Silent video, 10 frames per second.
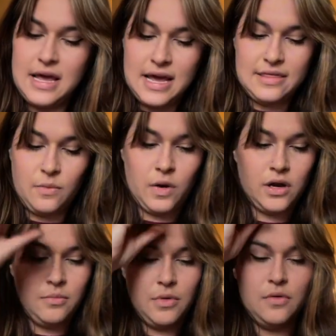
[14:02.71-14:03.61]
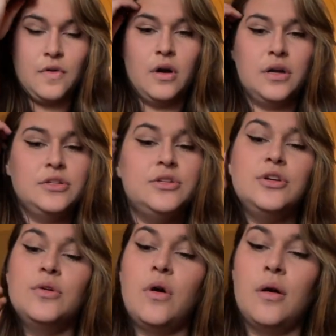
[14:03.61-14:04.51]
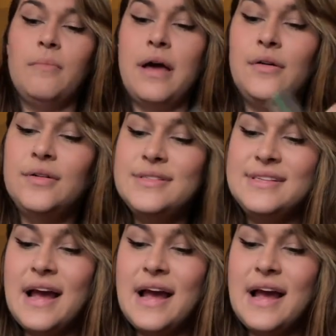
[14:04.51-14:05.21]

And then we're gonna move on to our metals.